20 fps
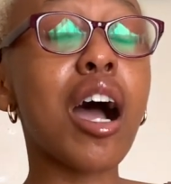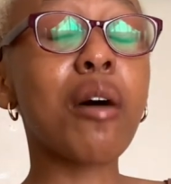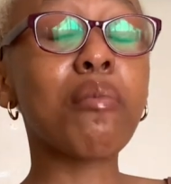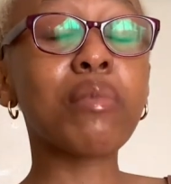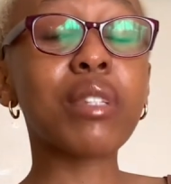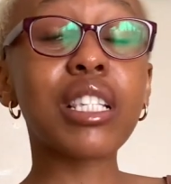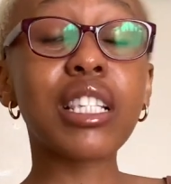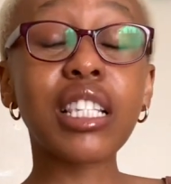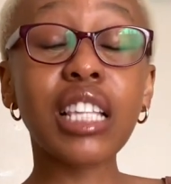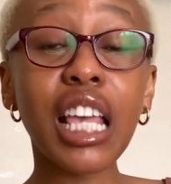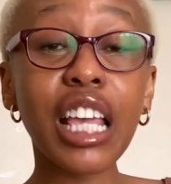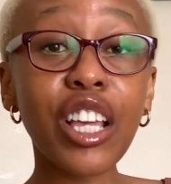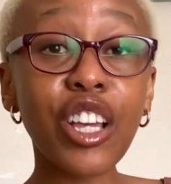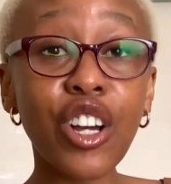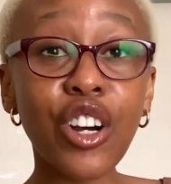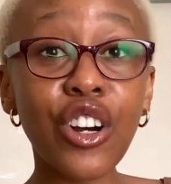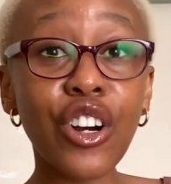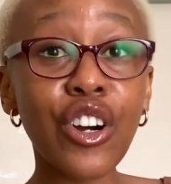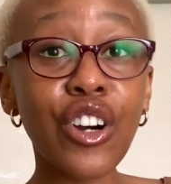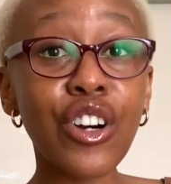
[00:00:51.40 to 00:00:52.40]

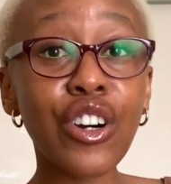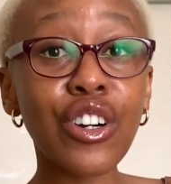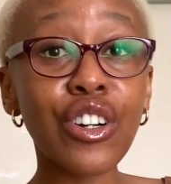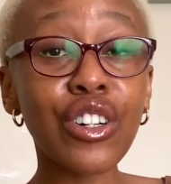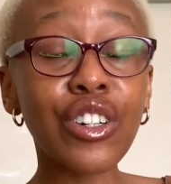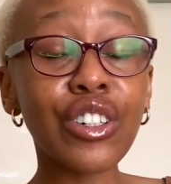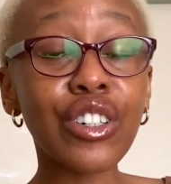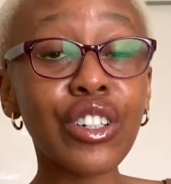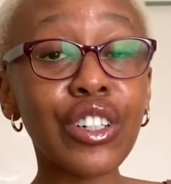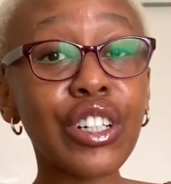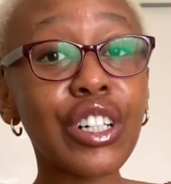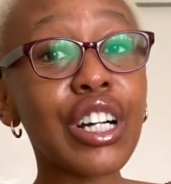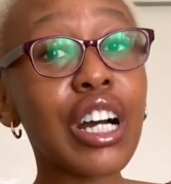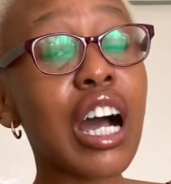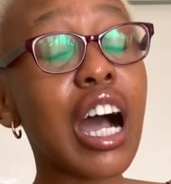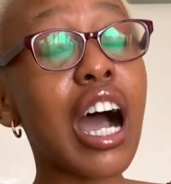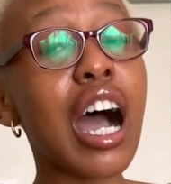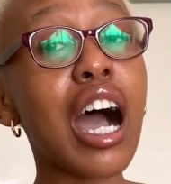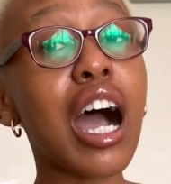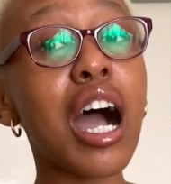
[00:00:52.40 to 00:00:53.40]
single,
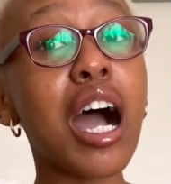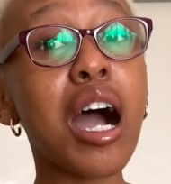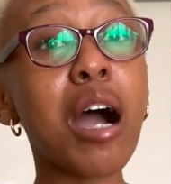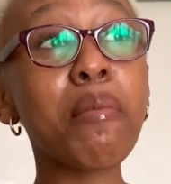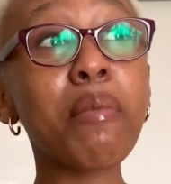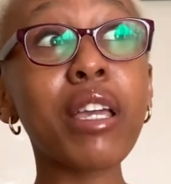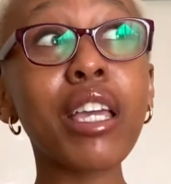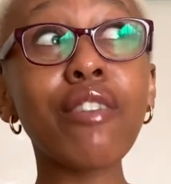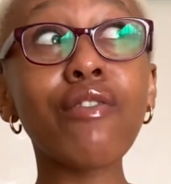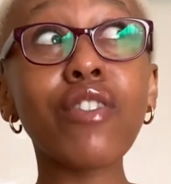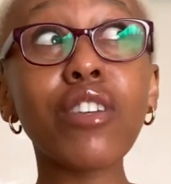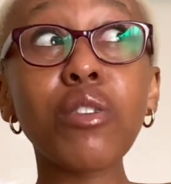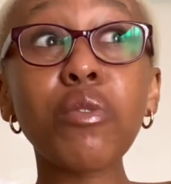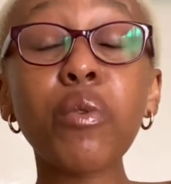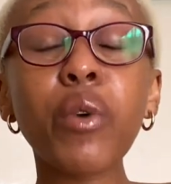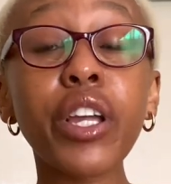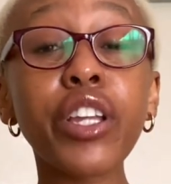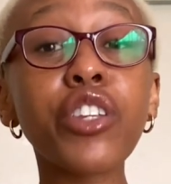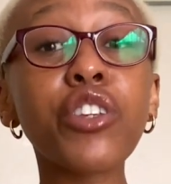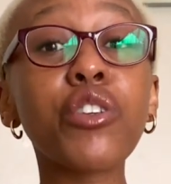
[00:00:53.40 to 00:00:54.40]
even
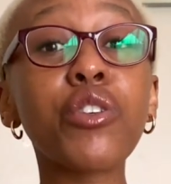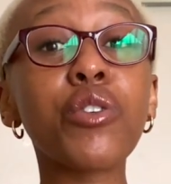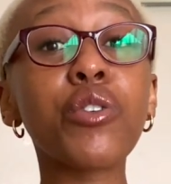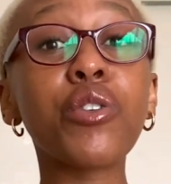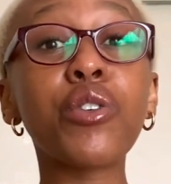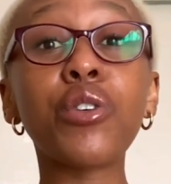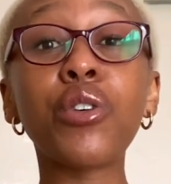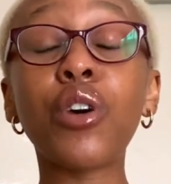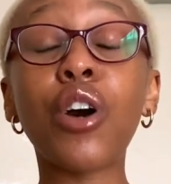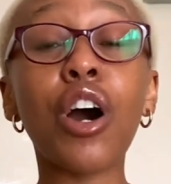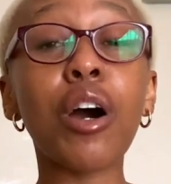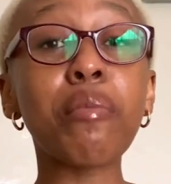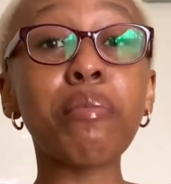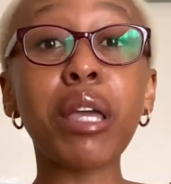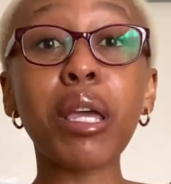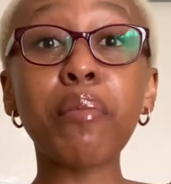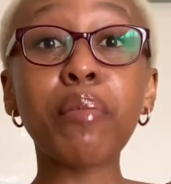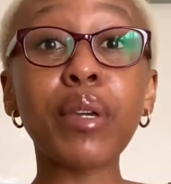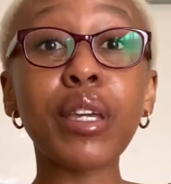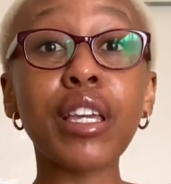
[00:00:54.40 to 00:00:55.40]
when you are
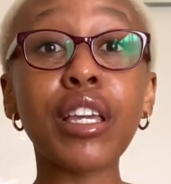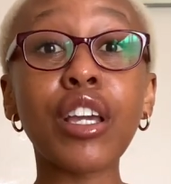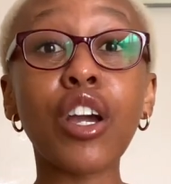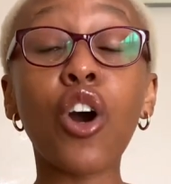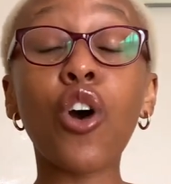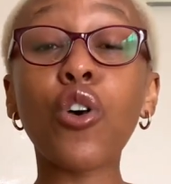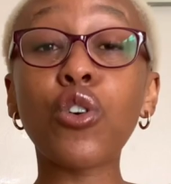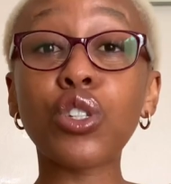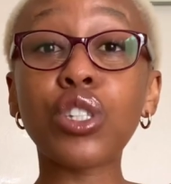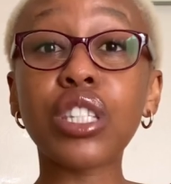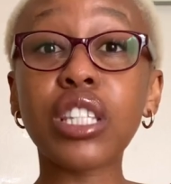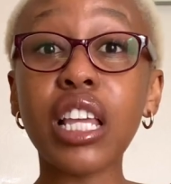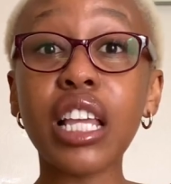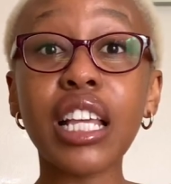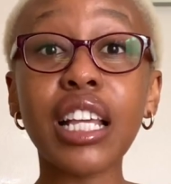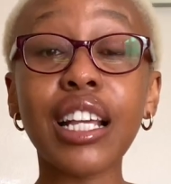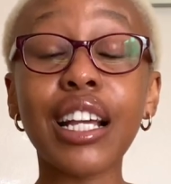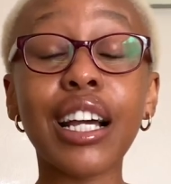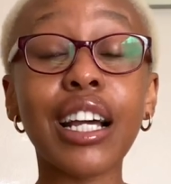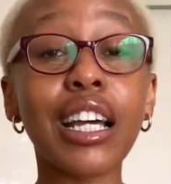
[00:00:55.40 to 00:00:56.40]
maybe
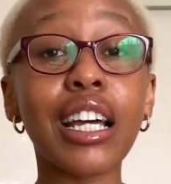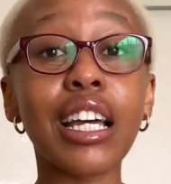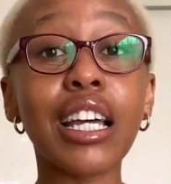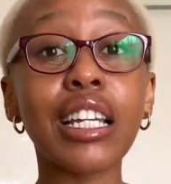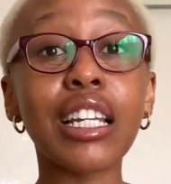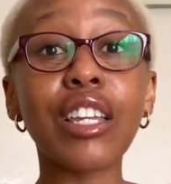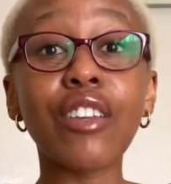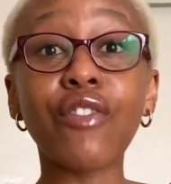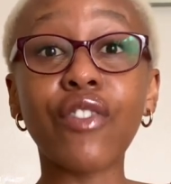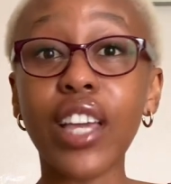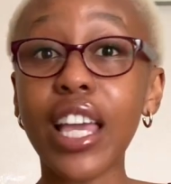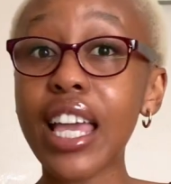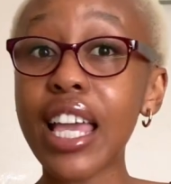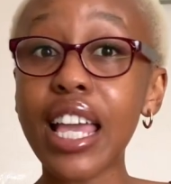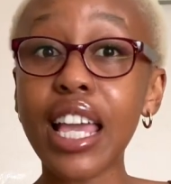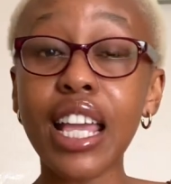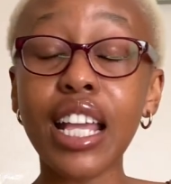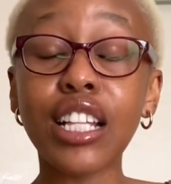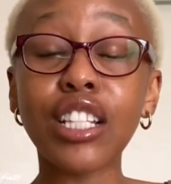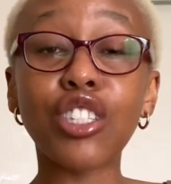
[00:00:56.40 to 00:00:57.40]
hosting an
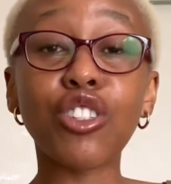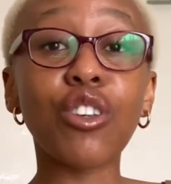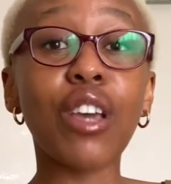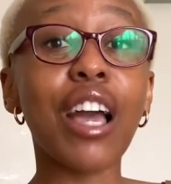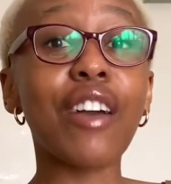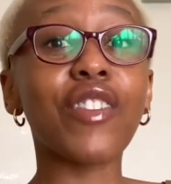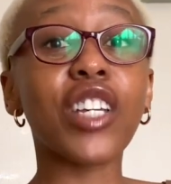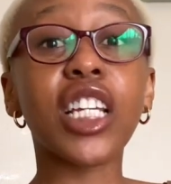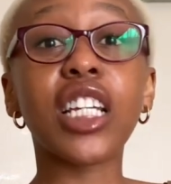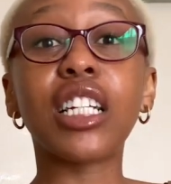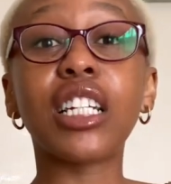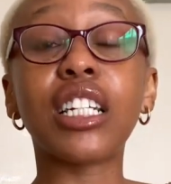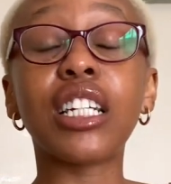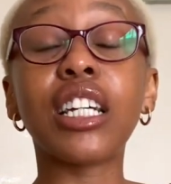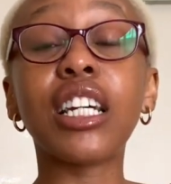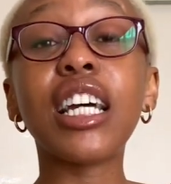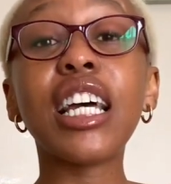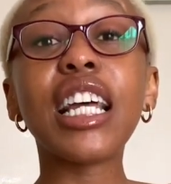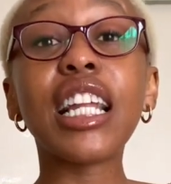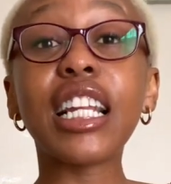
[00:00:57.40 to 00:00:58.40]
event, you're having
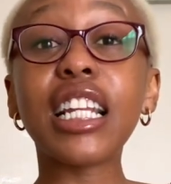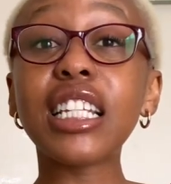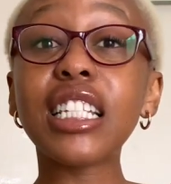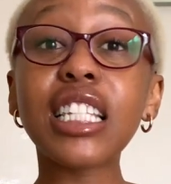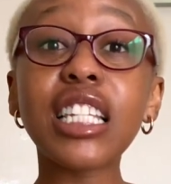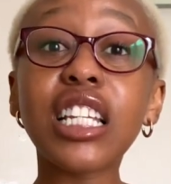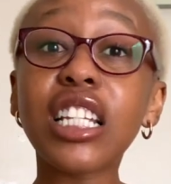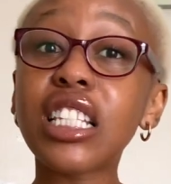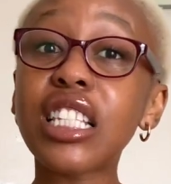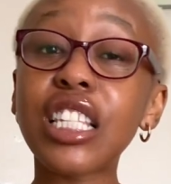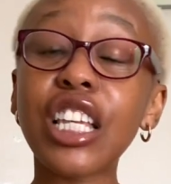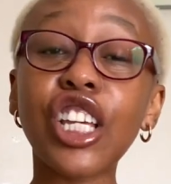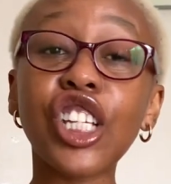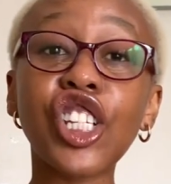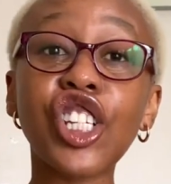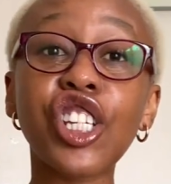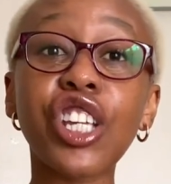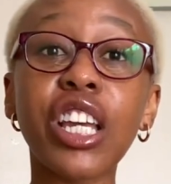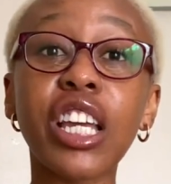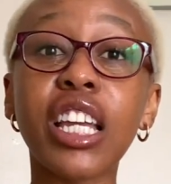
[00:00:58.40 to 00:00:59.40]
a listening
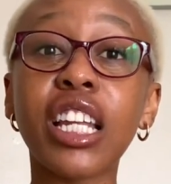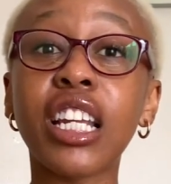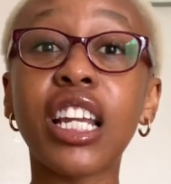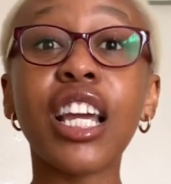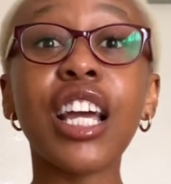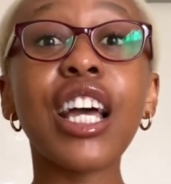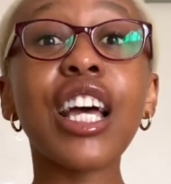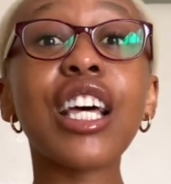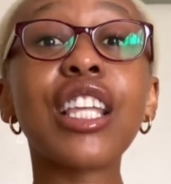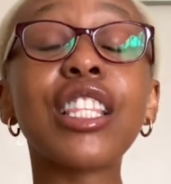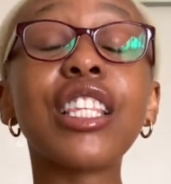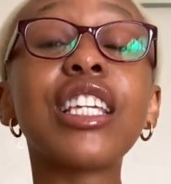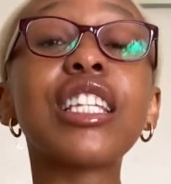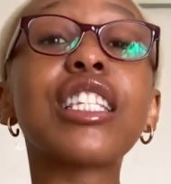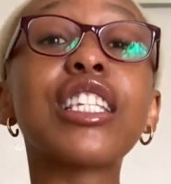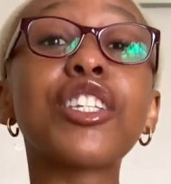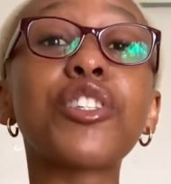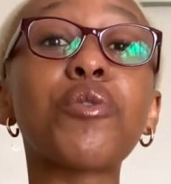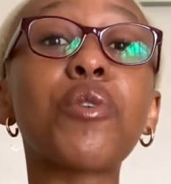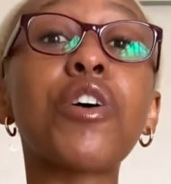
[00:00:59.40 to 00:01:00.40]
session, this
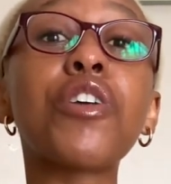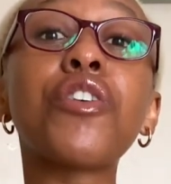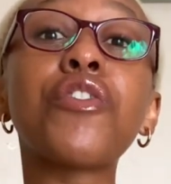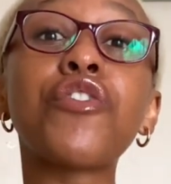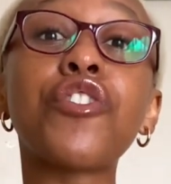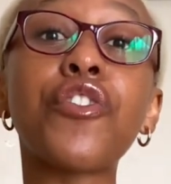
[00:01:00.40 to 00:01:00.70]
is one of the